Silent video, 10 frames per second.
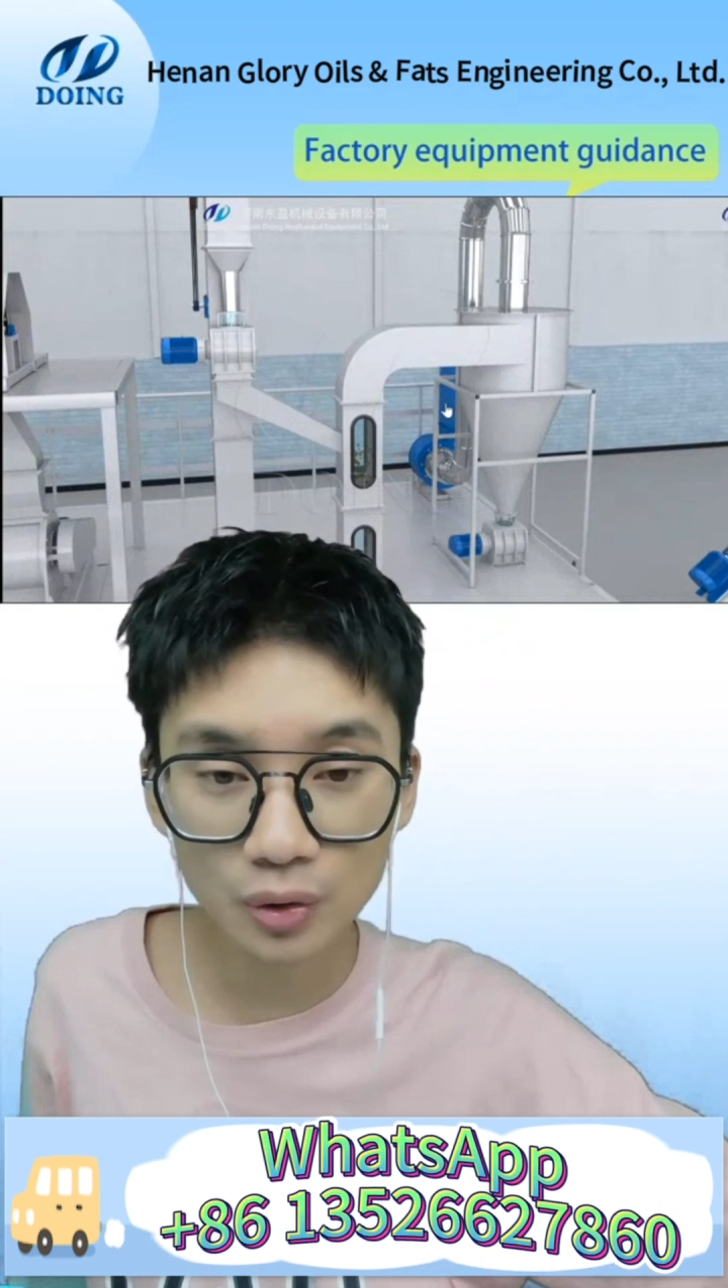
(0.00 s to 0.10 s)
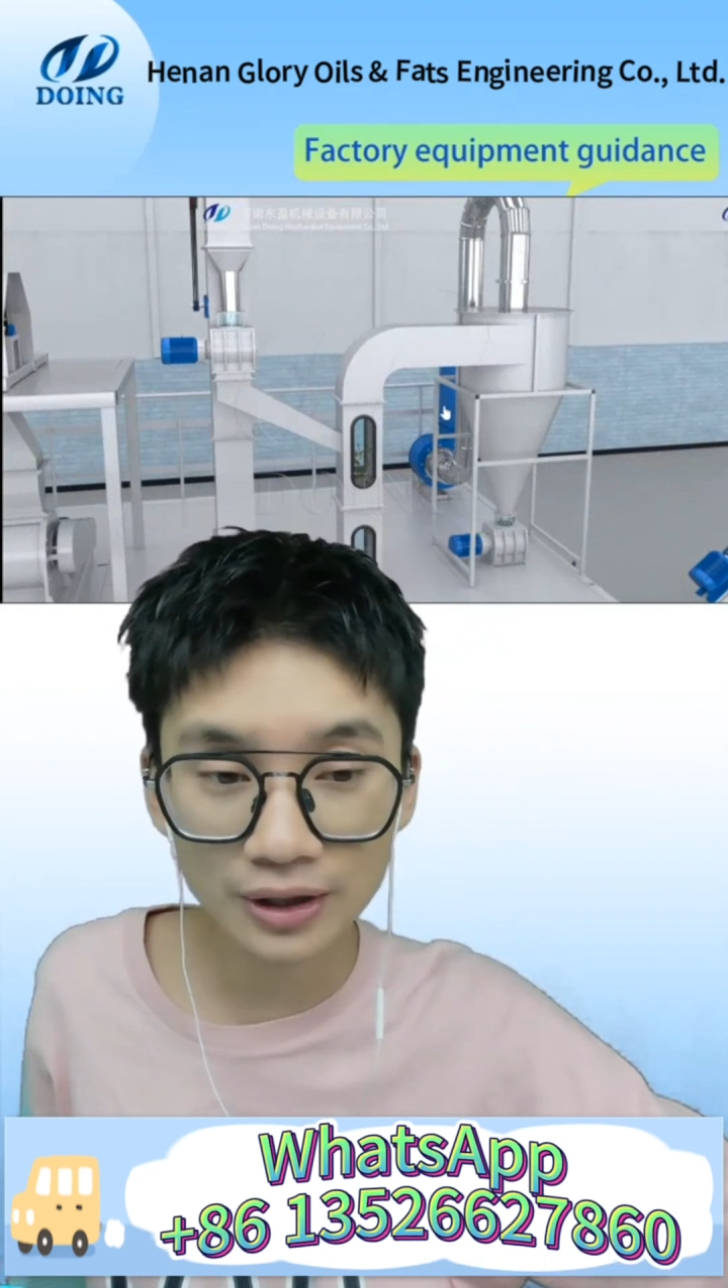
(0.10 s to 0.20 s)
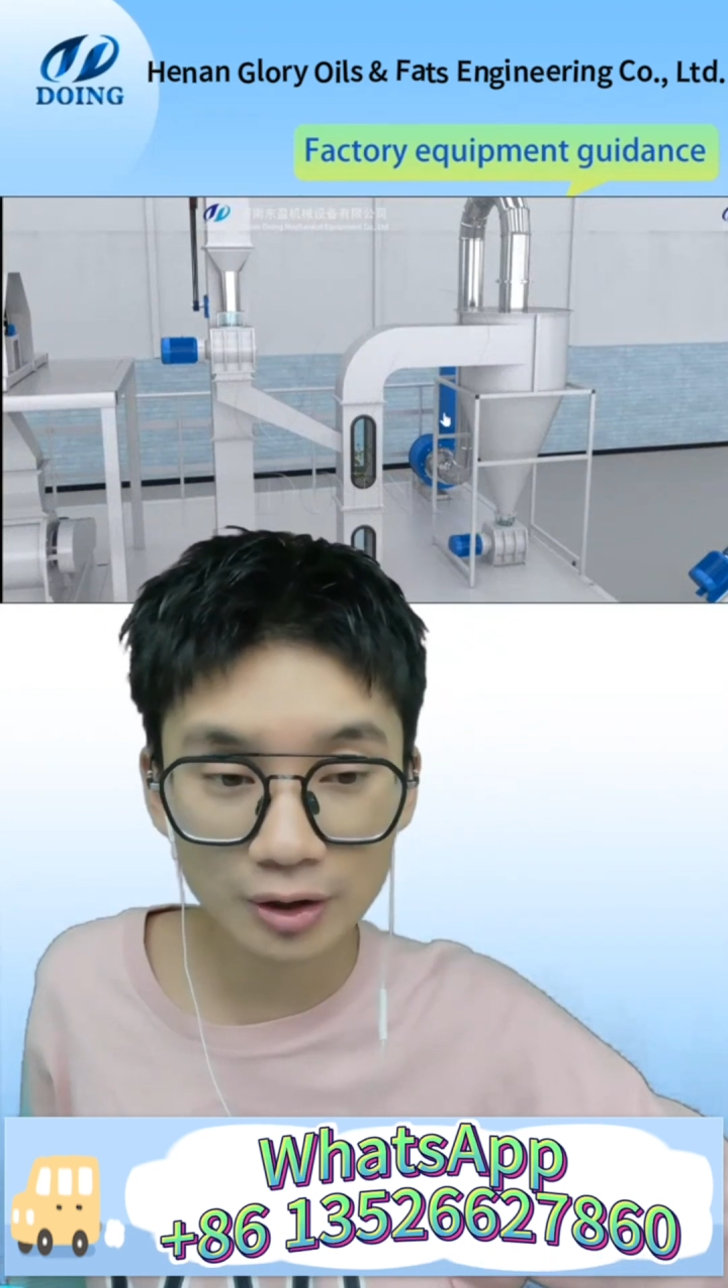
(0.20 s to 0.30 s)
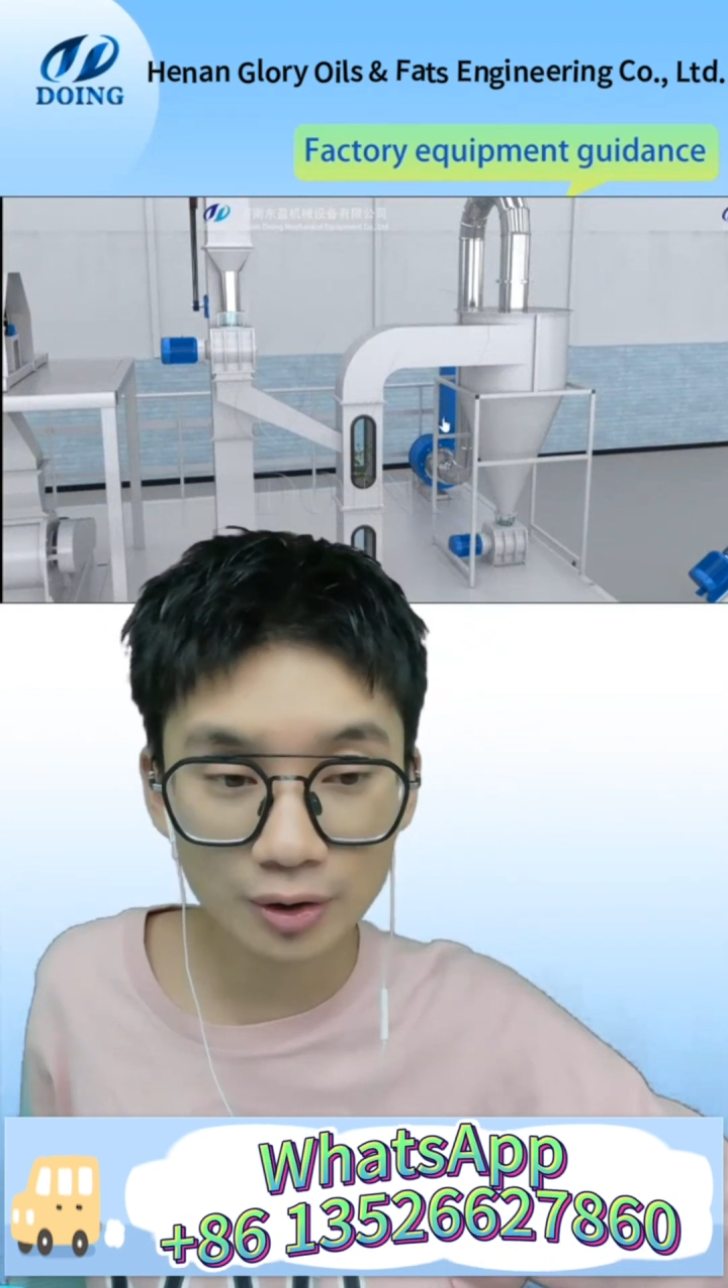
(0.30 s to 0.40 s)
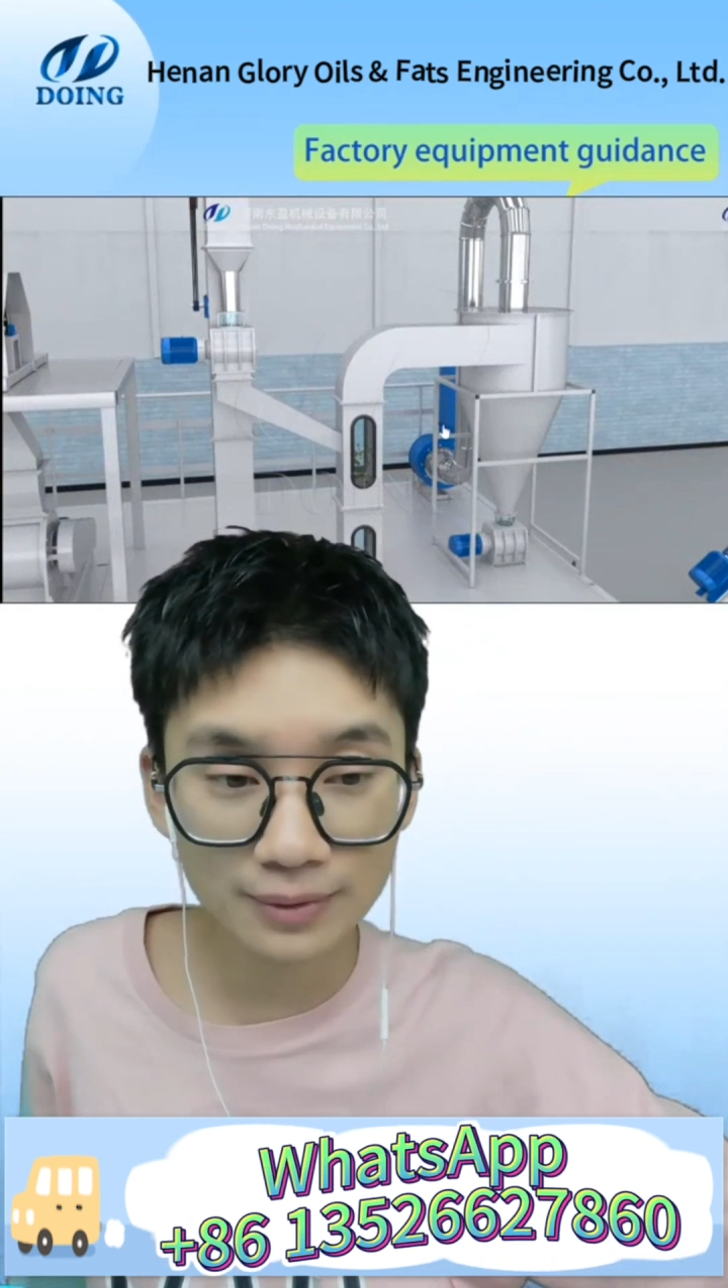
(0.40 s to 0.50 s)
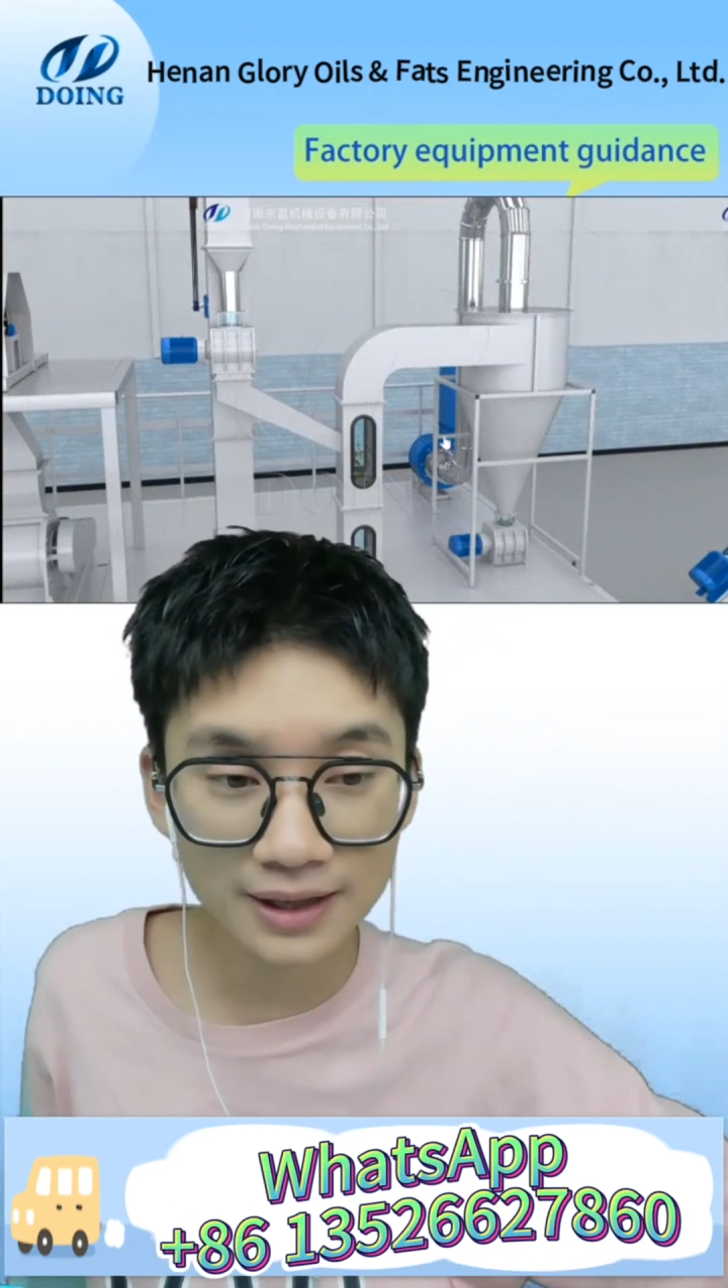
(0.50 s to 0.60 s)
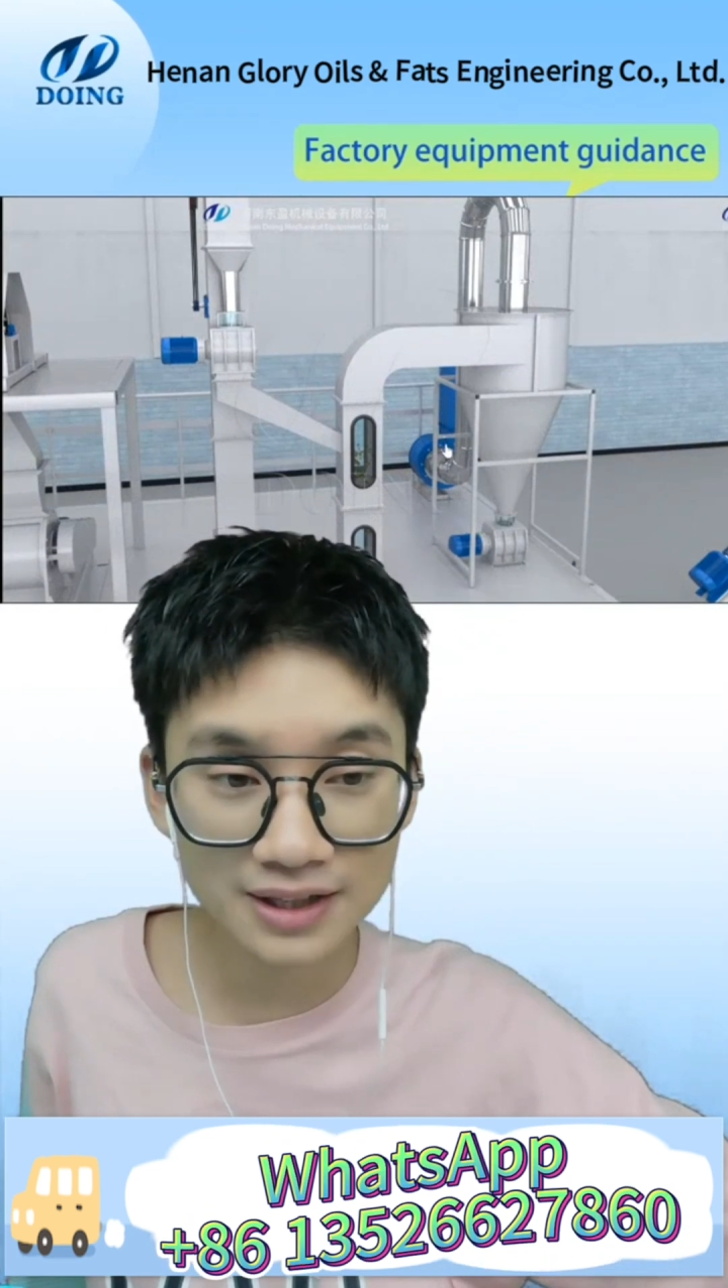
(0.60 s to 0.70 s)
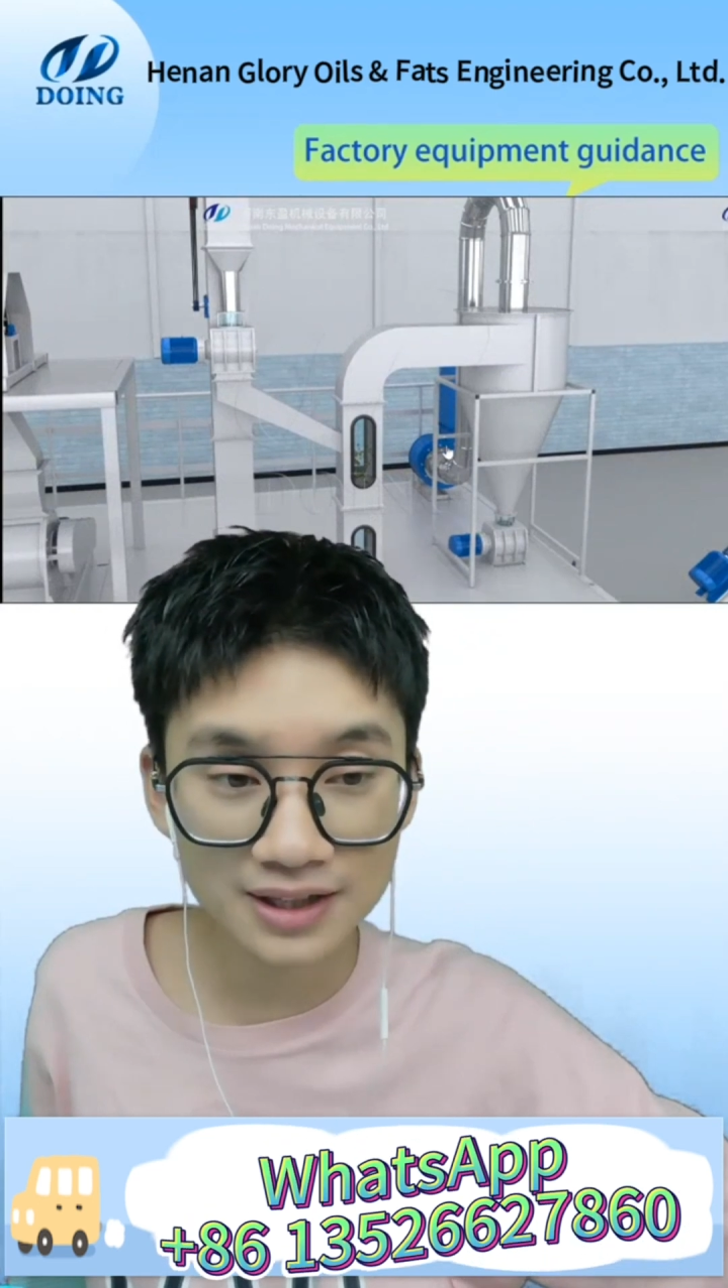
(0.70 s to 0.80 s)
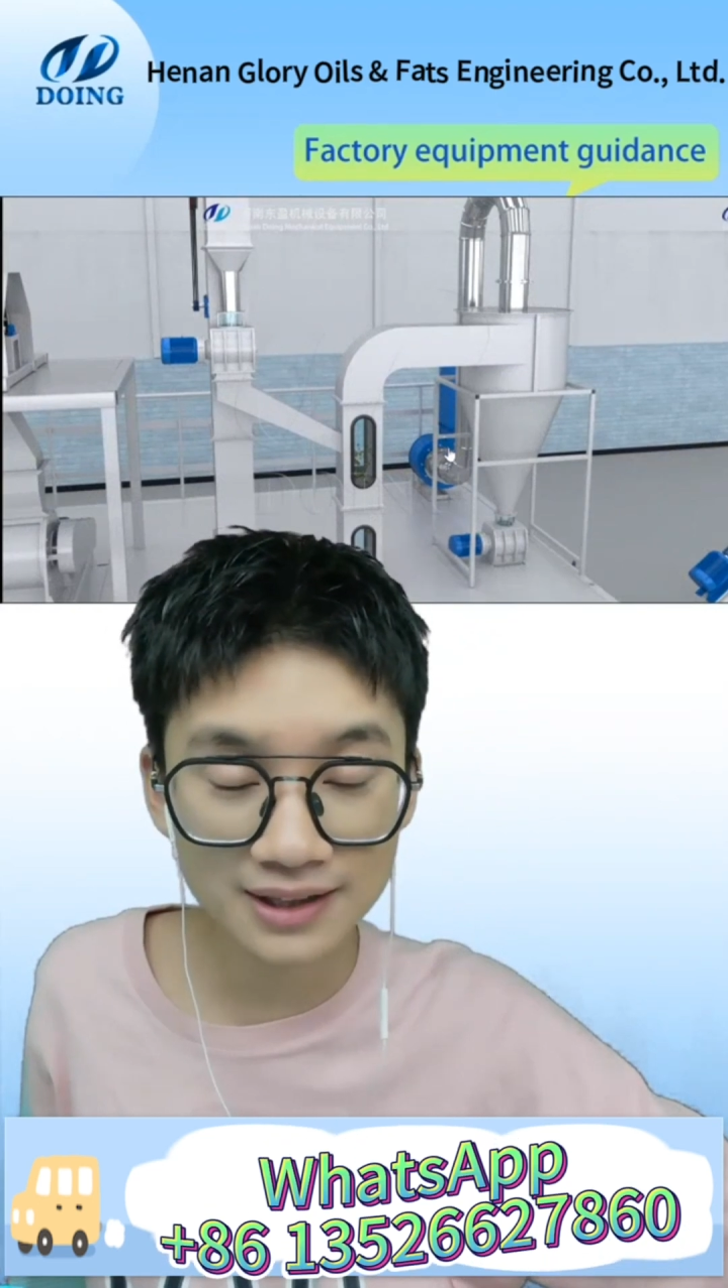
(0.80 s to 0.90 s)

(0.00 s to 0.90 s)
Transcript: equipment